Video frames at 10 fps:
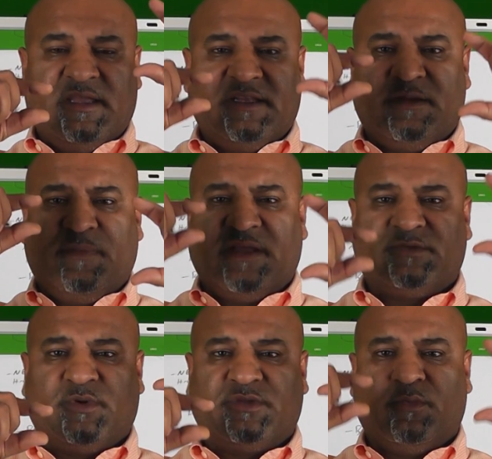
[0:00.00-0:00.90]
it depends
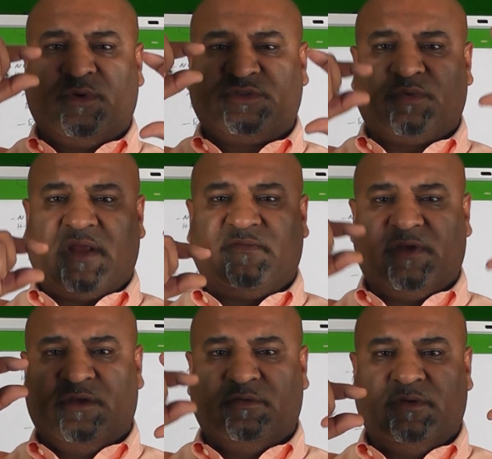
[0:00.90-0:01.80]
what's right for
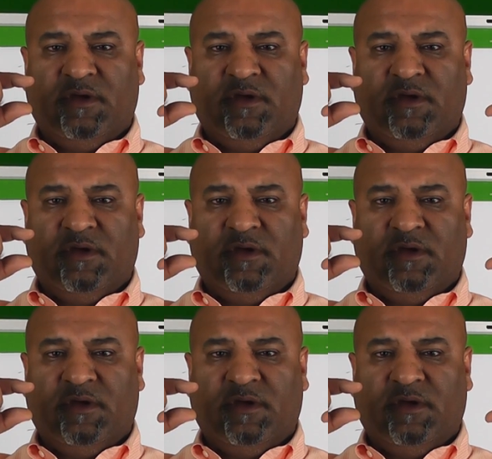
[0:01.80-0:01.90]
you.